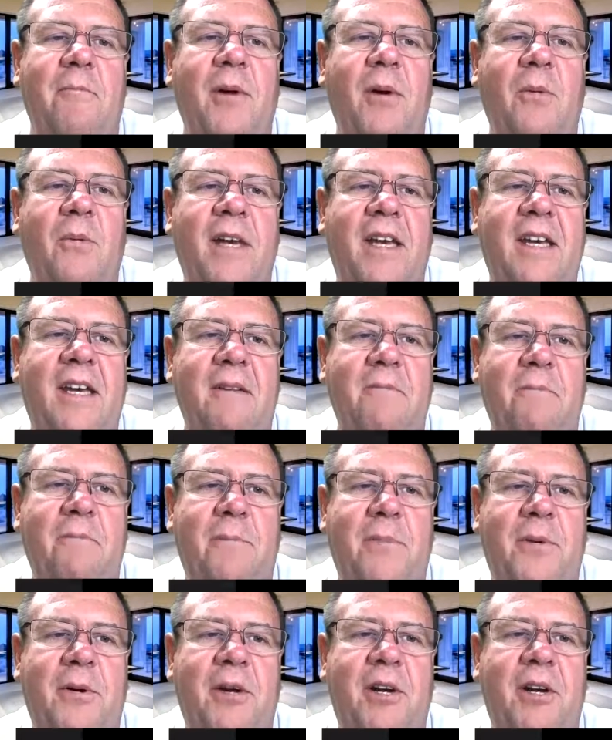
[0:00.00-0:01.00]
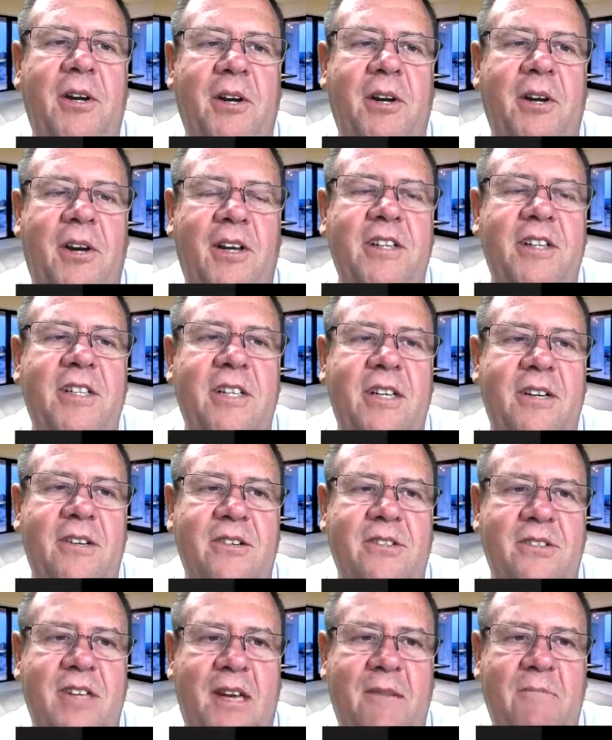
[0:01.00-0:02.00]
but we can put it onto
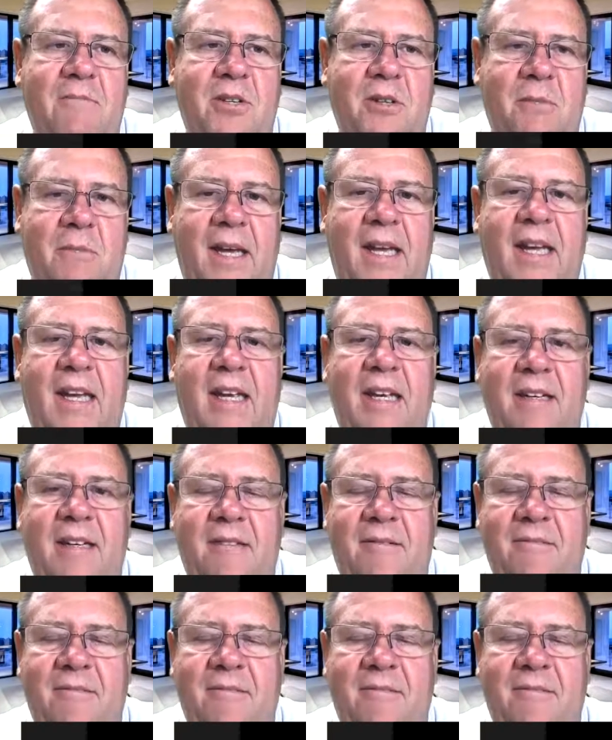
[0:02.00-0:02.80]
your same domain.